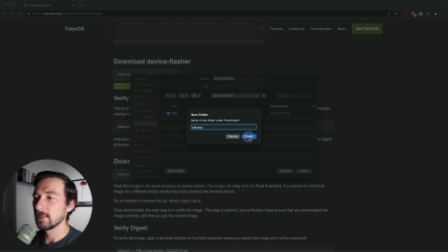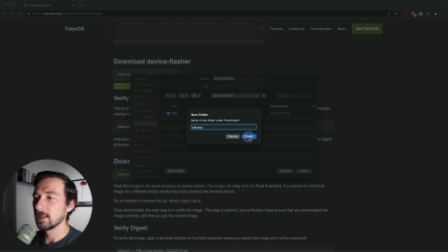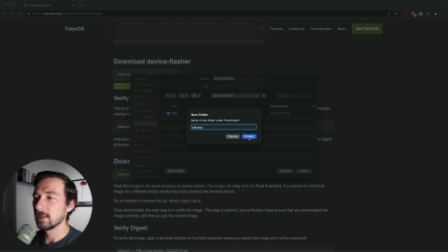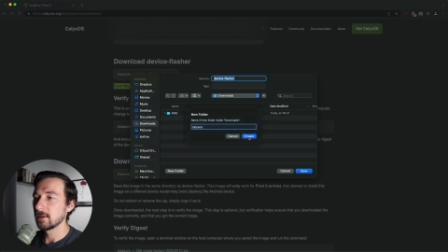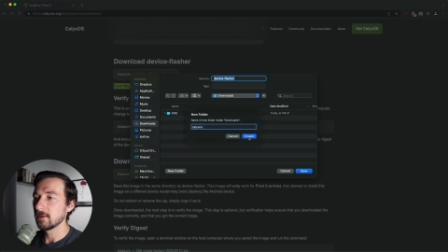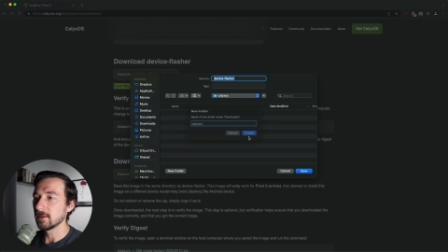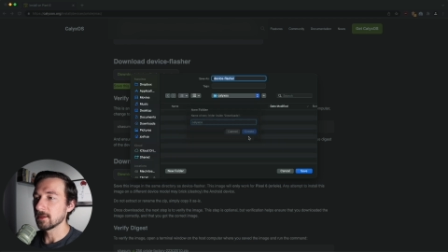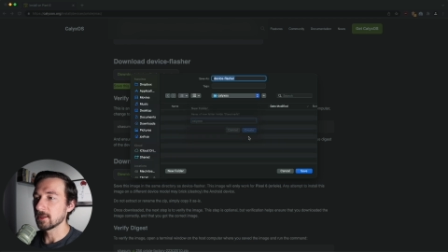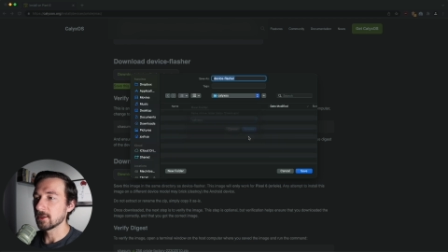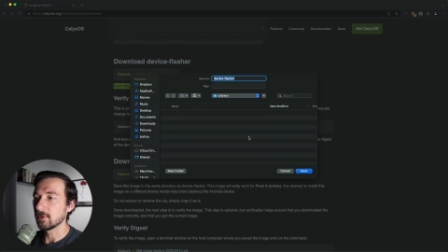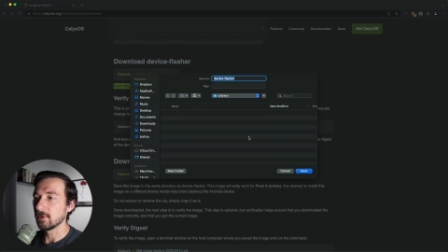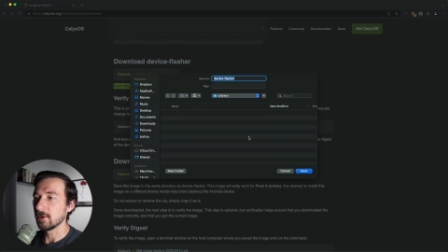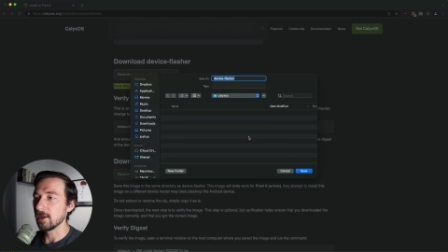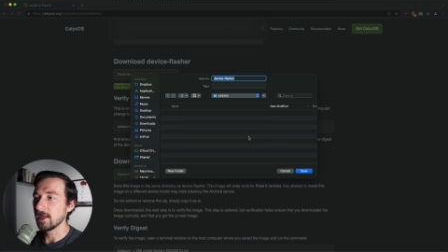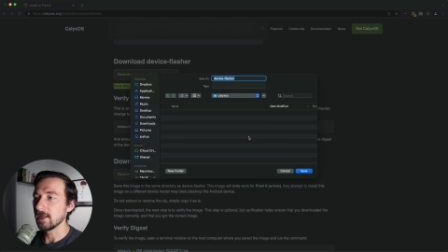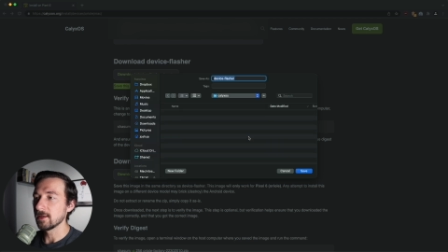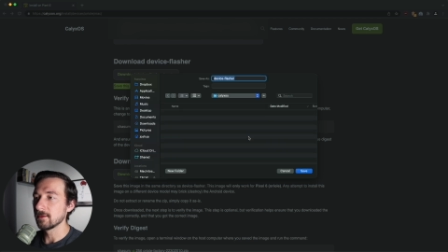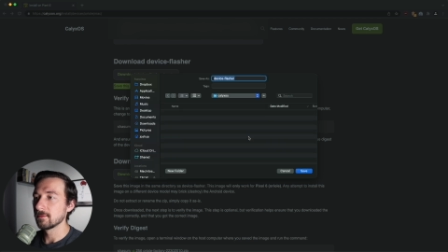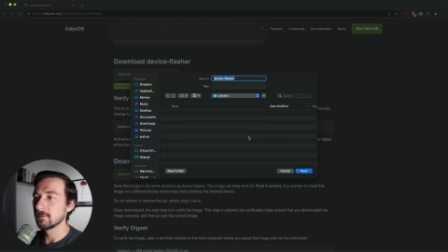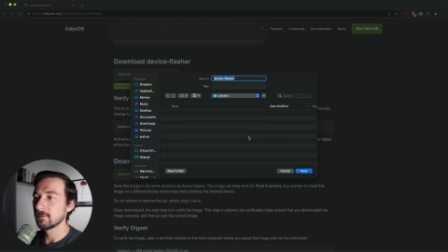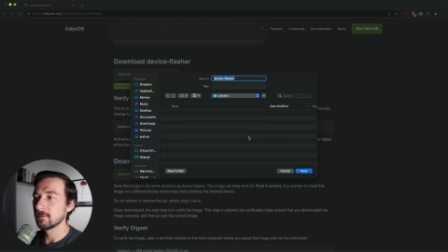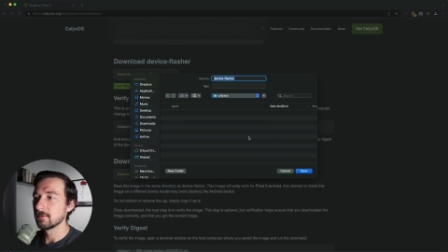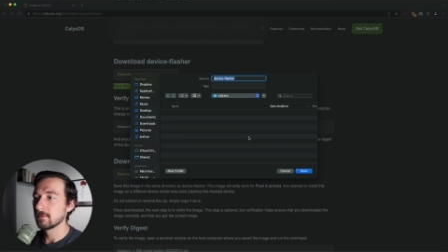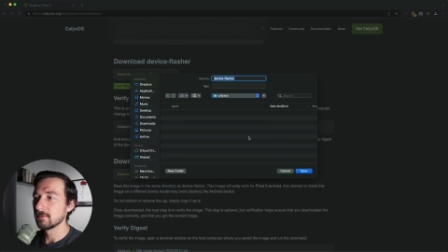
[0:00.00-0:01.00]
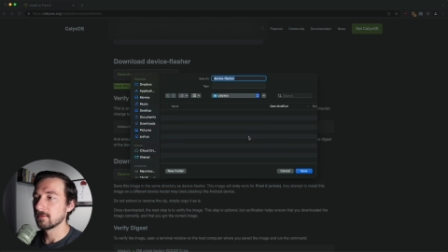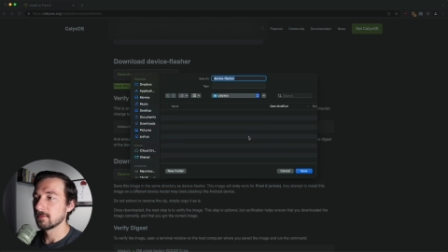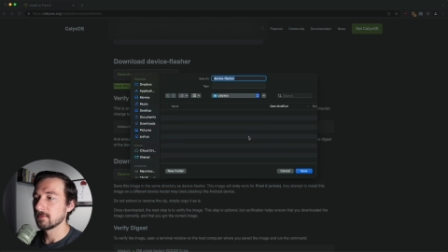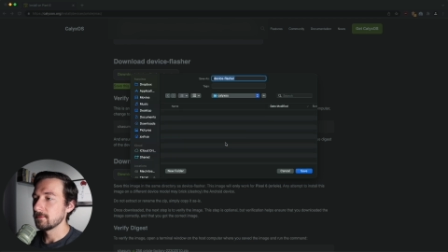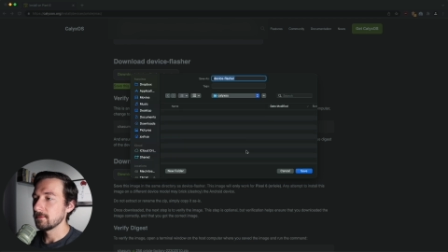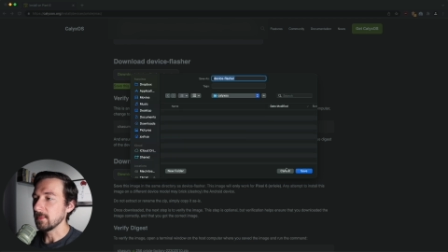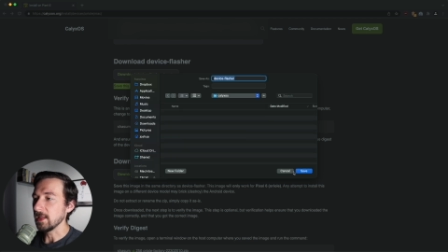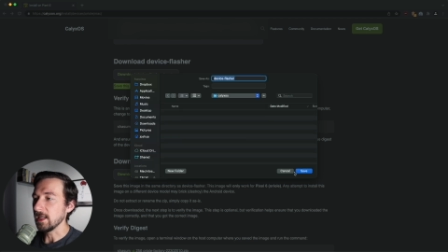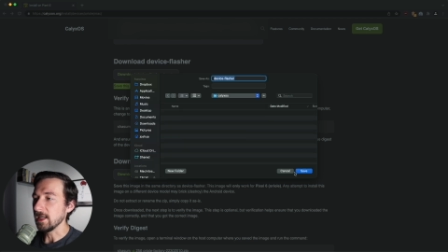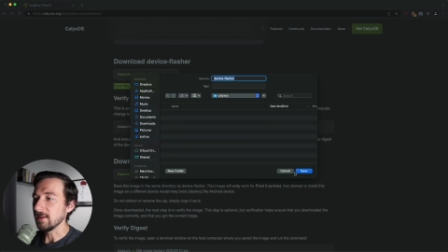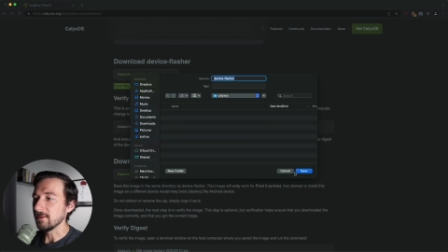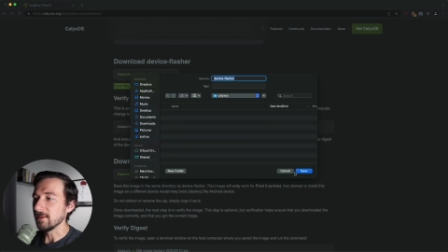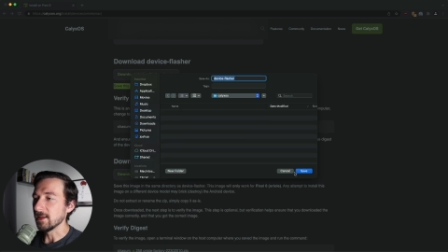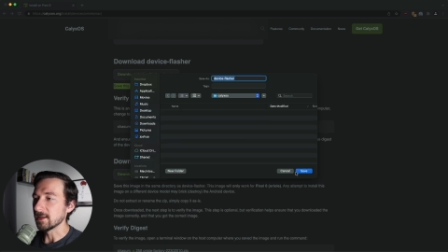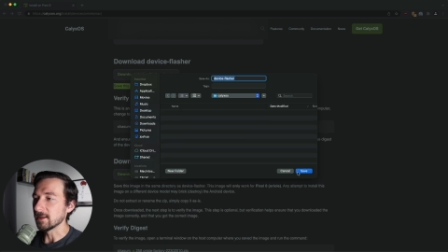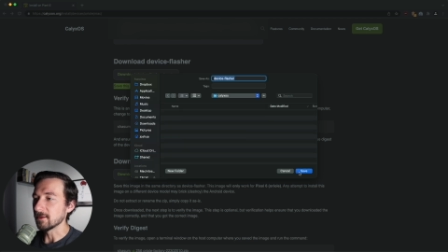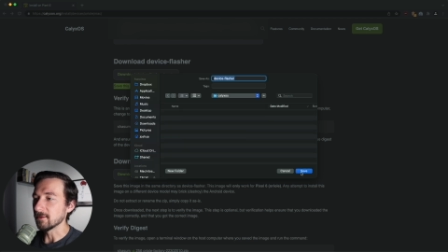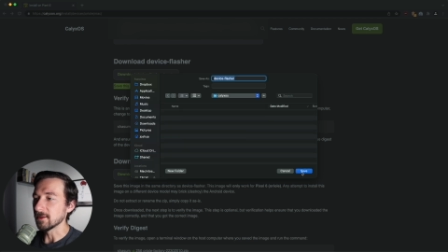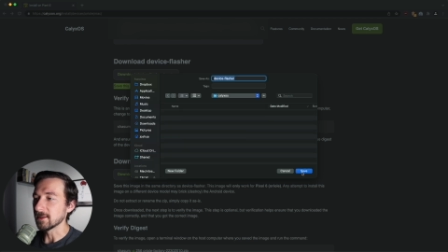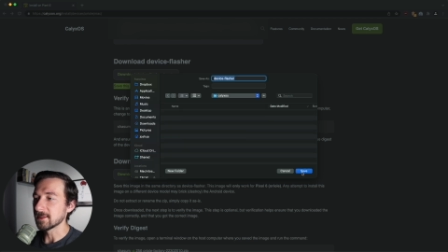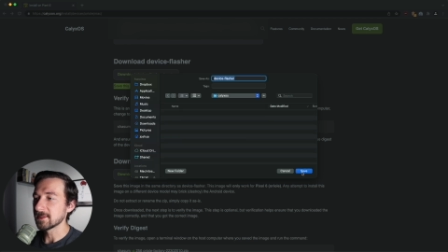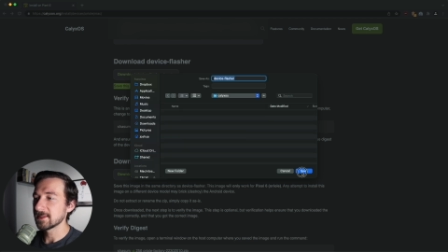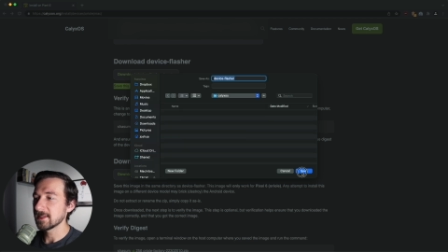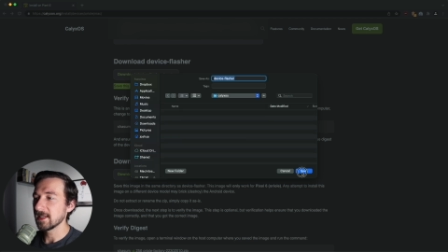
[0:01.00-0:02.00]
click create, and then
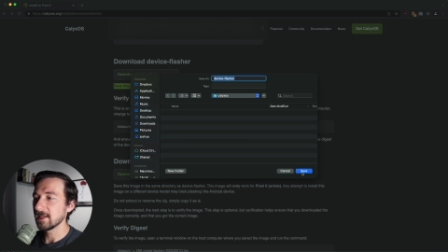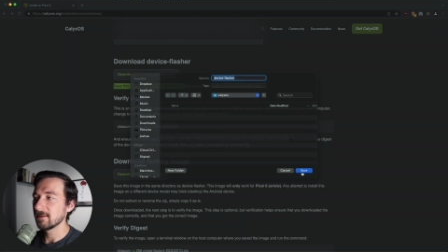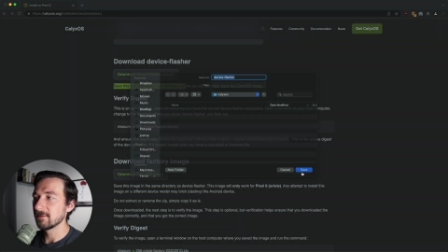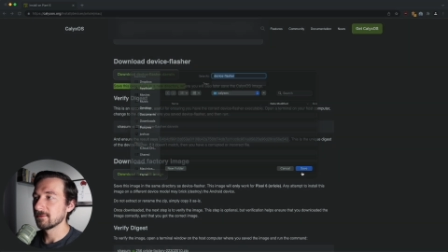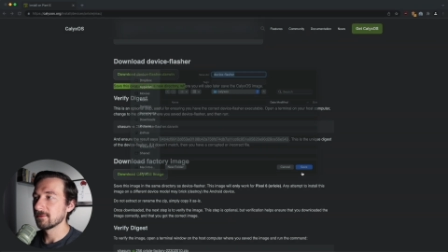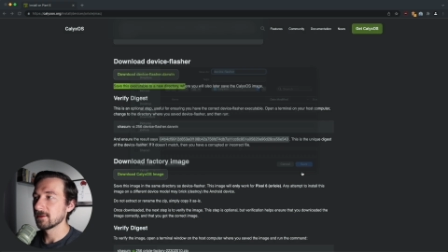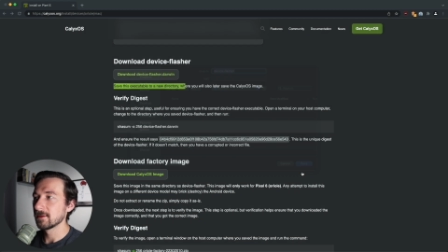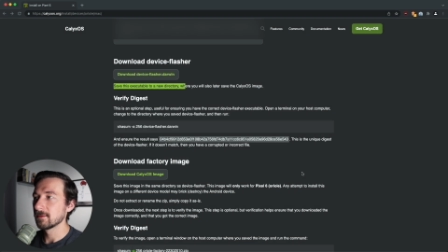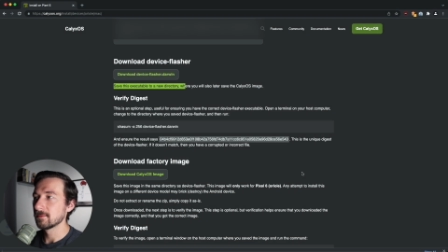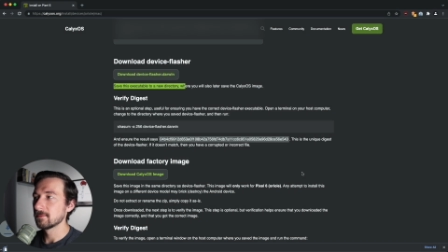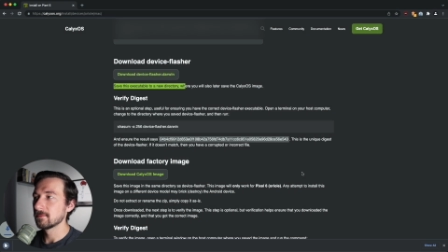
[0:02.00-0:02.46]
click save.